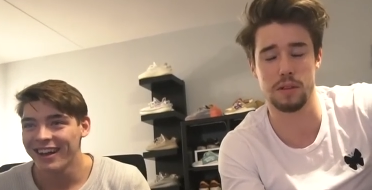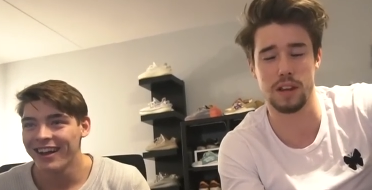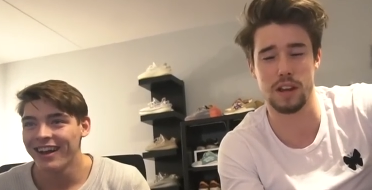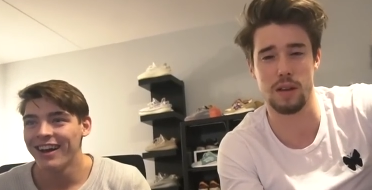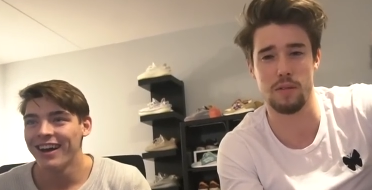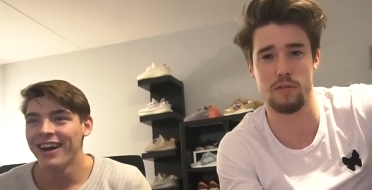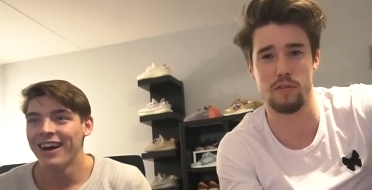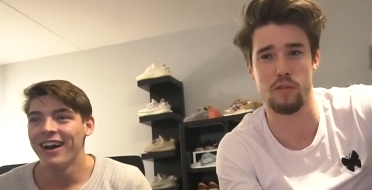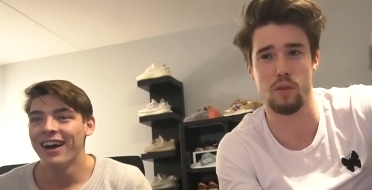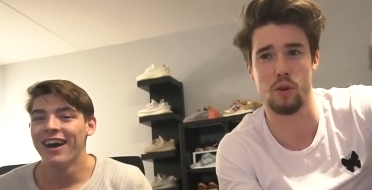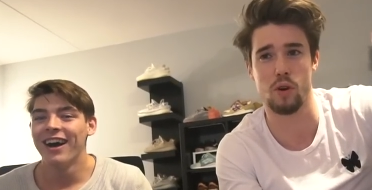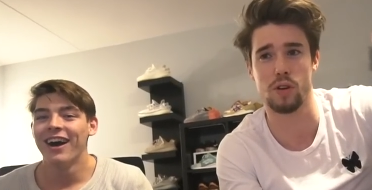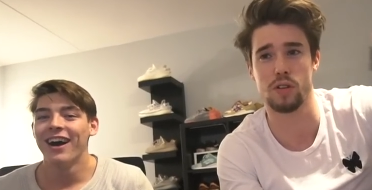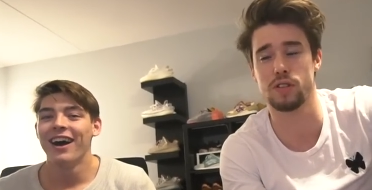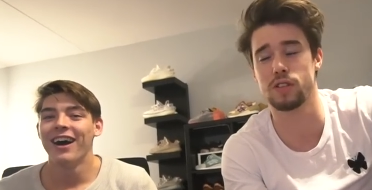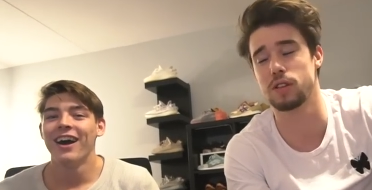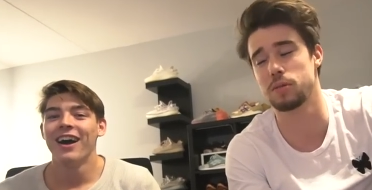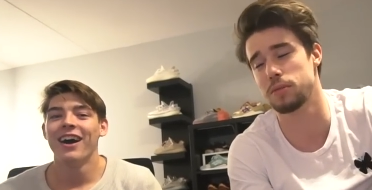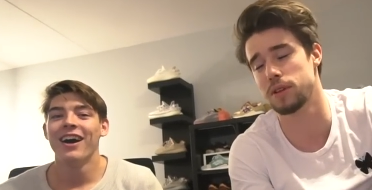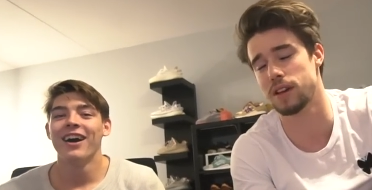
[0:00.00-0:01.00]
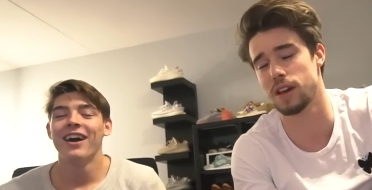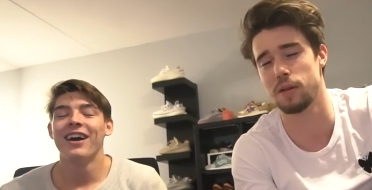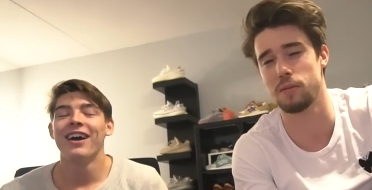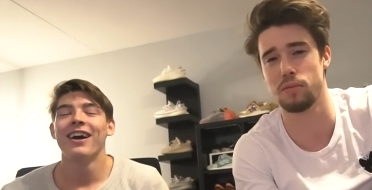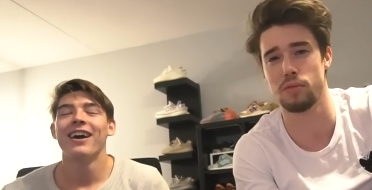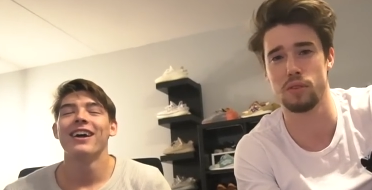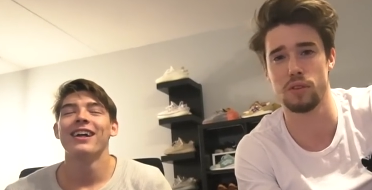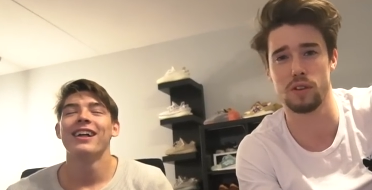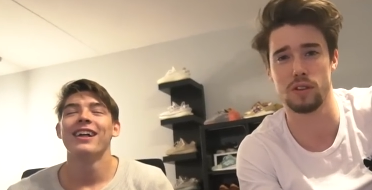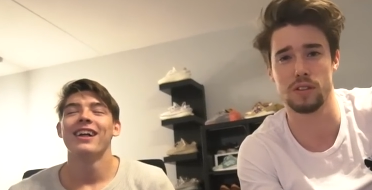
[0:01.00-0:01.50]
Speaker 1: became fourth, and he became
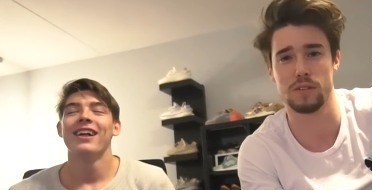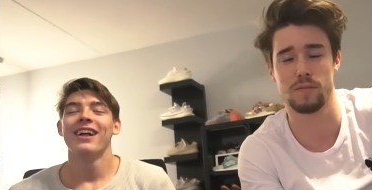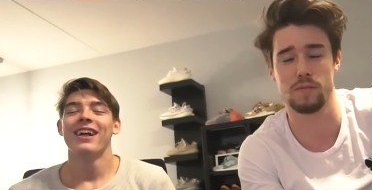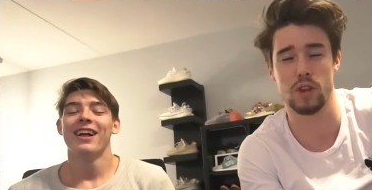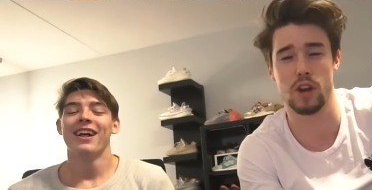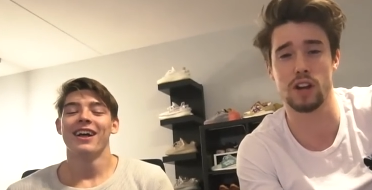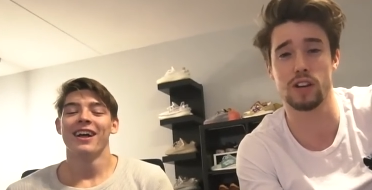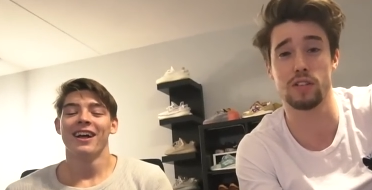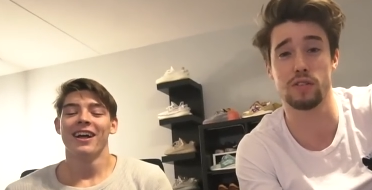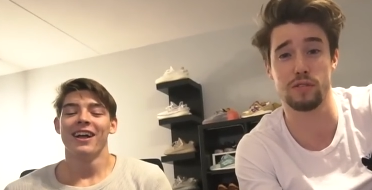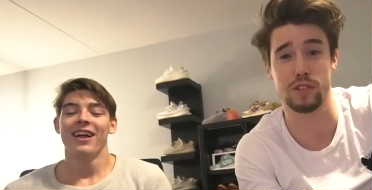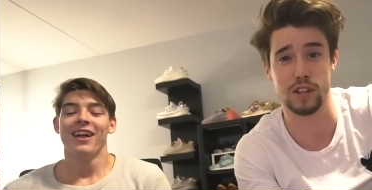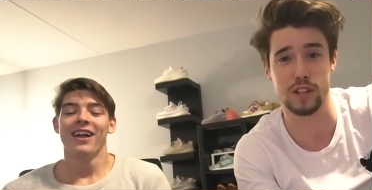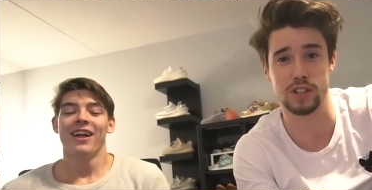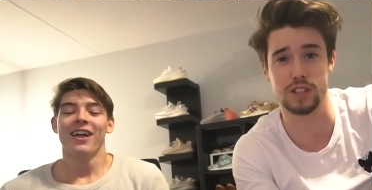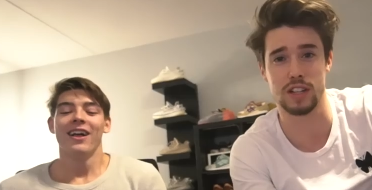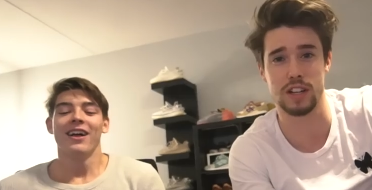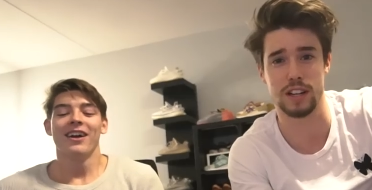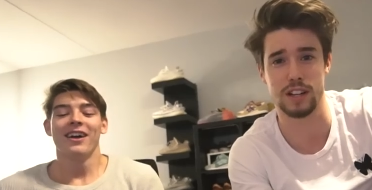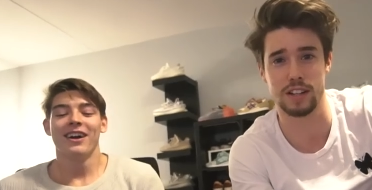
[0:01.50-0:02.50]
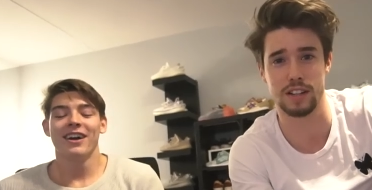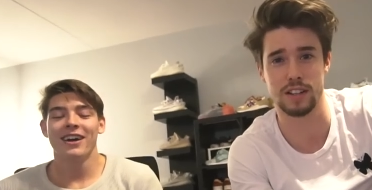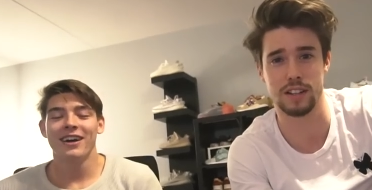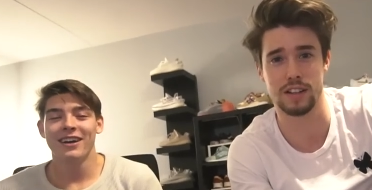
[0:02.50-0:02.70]
third on the finish line.